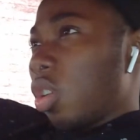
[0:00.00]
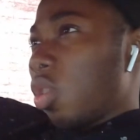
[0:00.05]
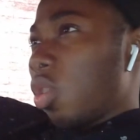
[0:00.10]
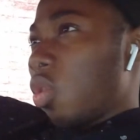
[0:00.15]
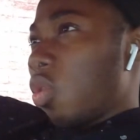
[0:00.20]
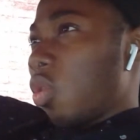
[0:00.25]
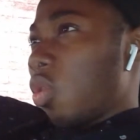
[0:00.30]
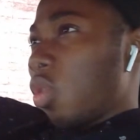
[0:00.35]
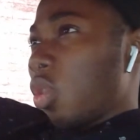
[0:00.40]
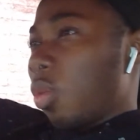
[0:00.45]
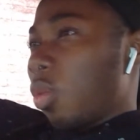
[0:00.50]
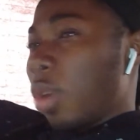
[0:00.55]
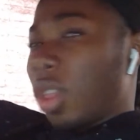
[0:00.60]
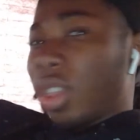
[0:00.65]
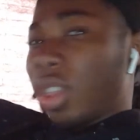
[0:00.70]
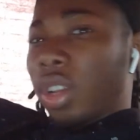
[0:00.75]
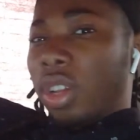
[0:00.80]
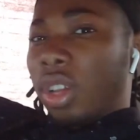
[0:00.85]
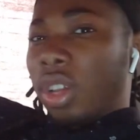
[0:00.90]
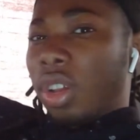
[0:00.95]
or
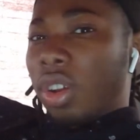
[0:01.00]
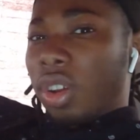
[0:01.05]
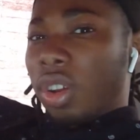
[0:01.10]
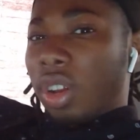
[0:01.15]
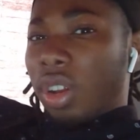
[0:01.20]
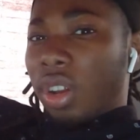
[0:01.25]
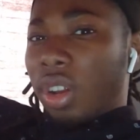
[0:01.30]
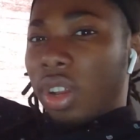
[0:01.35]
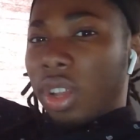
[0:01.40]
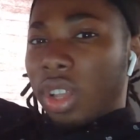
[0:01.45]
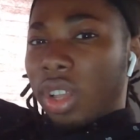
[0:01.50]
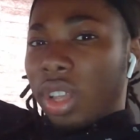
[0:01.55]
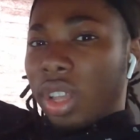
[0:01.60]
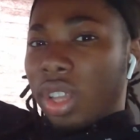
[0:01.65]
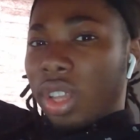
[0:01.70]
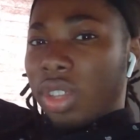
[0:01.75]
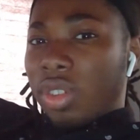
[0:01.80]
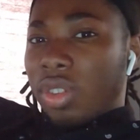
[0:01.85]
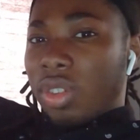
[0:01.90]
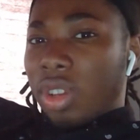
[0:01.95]
whether you're,
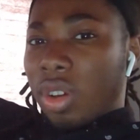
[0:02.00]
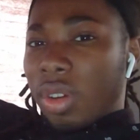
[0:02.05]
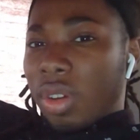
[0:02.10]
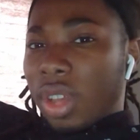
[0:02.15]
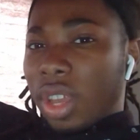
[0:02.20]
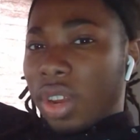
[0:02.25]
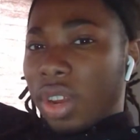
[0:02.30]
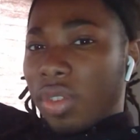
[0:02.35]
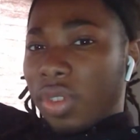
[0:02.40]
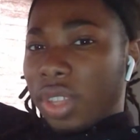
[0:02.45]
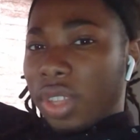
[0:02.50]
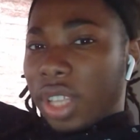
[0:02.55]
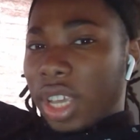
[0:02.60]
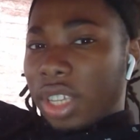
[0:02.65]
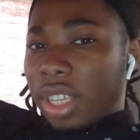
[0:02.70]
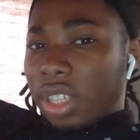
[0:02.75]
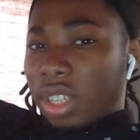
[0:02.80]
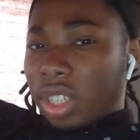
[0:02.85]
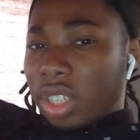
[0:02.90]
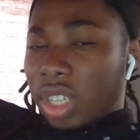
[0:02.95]
in a
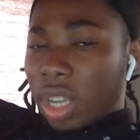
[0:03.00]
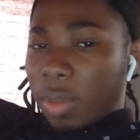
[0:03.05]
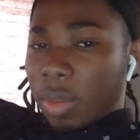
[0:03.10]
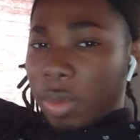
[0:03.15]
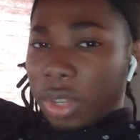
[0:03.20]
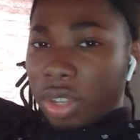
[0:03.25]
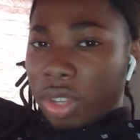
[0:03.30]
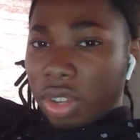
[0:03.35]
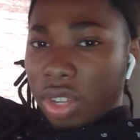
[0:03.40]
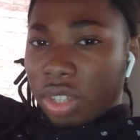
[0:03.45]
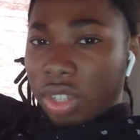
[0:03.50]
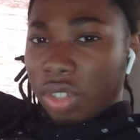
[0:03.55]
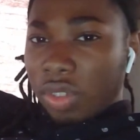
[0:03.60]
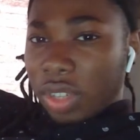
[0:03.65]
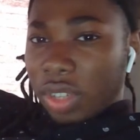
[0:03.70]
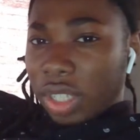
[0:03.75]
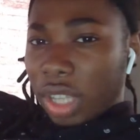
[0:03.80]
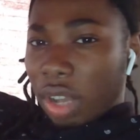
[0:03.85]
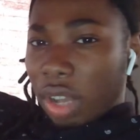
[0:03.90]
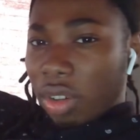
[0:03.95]
relationship and you're
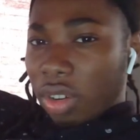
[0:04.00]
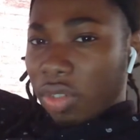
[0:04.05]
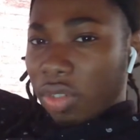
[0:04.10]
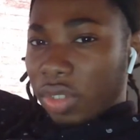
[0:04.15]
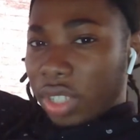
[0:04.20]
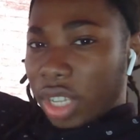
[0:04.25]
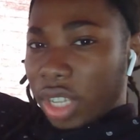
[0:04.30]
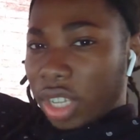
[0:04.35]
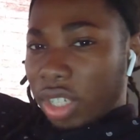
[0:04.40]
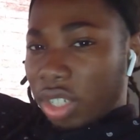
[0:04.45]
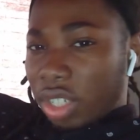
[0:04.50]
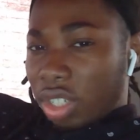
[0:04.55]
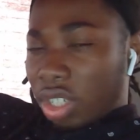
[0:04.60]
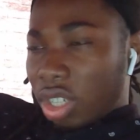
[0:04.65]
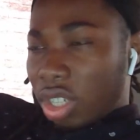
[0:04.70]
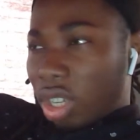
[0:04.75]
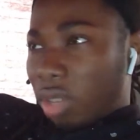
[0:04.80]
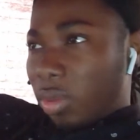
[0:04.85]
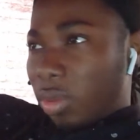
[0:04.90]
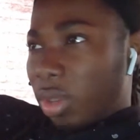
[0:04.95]
stressed out in a
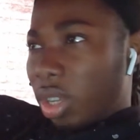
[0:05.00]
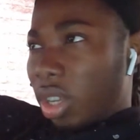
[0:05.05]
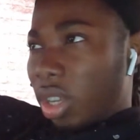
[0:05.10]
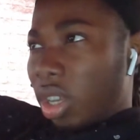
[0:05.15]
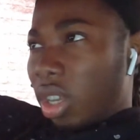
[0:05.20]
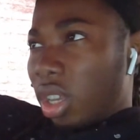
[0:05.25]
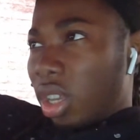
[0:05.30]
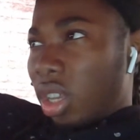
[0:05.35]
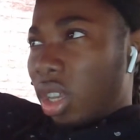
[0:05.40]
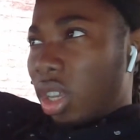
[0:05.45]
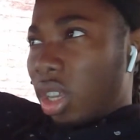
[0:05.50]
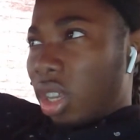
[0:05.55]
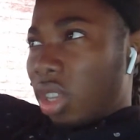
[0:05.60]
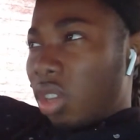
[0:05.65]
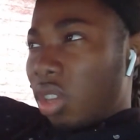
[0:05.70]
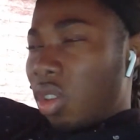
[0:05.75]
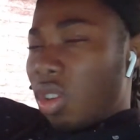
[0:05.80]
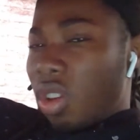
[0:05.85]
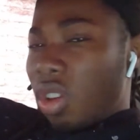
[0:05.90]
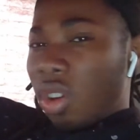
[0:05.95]
relationship.
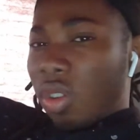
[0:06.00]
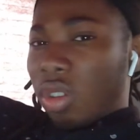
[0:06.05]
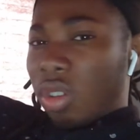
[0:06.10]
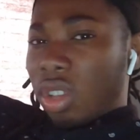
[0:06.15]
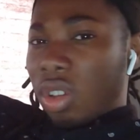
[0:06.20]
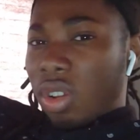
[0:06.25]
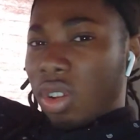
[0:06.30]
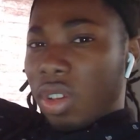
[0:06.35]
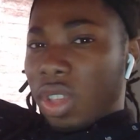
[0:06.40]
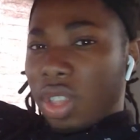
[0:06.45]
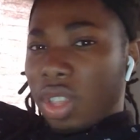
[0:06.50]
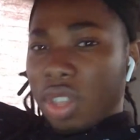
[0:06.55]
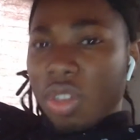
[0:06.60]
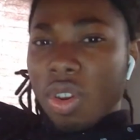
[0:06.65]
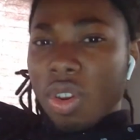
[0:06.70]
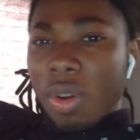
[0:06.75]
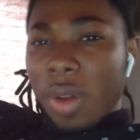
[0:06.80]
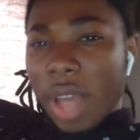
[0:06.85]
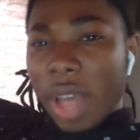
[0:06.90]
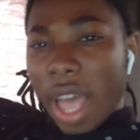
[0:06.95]
You
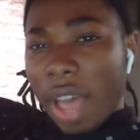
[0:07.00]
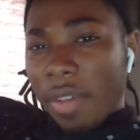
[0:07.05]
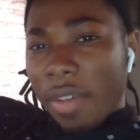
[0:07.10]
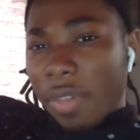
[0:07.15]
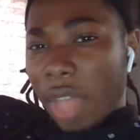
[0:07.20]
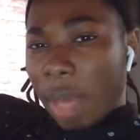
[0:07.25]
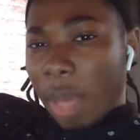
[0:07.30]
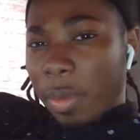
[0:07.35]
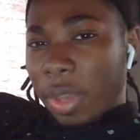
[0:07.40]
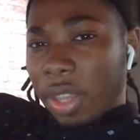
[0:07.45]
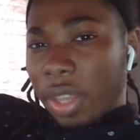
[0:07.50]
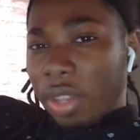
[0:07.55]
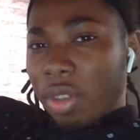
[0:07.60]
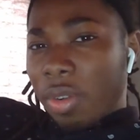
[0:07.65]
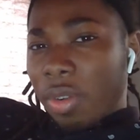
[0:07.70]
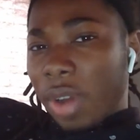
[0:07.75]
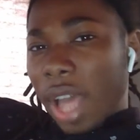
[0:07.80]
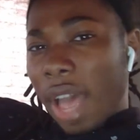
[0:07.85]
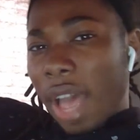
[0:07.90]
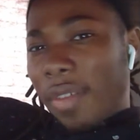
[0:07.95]
don't have, you
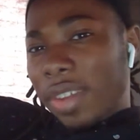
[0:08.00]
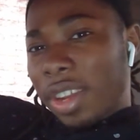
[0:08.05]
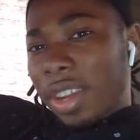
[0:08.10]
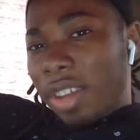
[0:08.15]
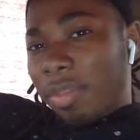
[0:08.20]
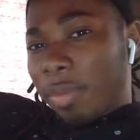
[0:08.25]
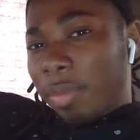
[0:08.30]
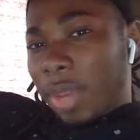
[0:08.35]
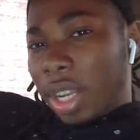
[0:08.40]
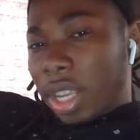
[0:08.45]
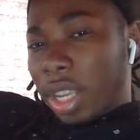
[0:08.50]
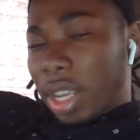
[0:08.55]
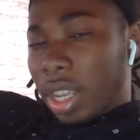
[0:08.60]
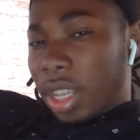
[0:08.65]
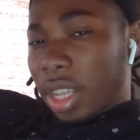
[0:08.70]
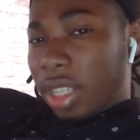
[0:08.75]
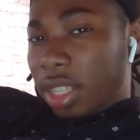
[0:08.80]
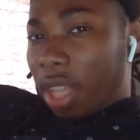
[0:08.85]
don't have enough money. Isn't